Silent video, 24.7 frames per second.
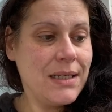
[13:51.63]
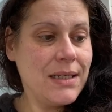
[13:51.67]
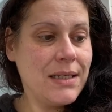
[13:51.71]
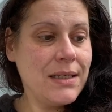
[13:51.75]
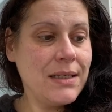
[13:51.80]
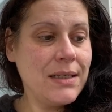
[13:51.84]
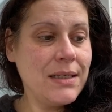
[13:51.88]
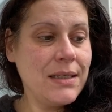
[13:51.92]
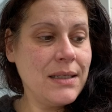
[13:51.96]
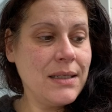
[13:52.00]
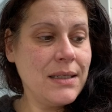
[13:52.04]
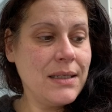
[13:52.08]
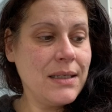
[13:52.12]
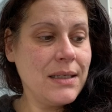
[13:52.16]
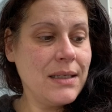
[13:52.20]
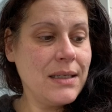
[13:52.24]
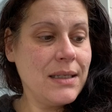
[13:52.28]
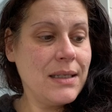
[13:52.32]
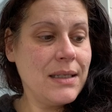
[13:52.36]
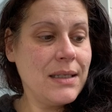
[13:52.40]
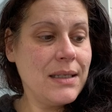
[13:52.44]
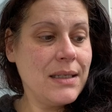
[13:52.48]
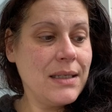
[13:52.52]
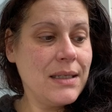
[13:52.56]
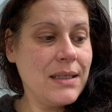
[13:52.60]

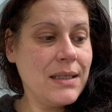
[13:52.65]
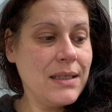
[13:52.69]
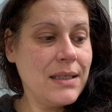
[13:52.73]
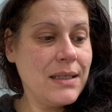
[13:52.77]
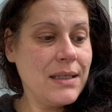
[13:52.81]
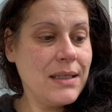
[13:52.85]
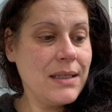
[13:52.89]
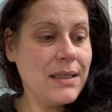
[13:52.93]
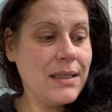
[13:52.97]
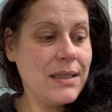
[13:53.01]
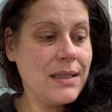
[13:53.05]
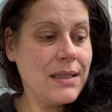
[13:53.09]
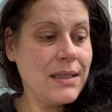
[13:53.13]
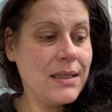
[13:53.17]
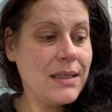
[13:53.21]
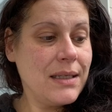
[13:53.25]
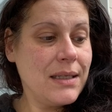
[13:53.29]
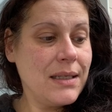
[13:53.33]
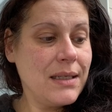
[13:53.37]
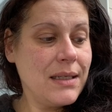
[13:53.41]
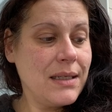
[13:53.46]
[no speech]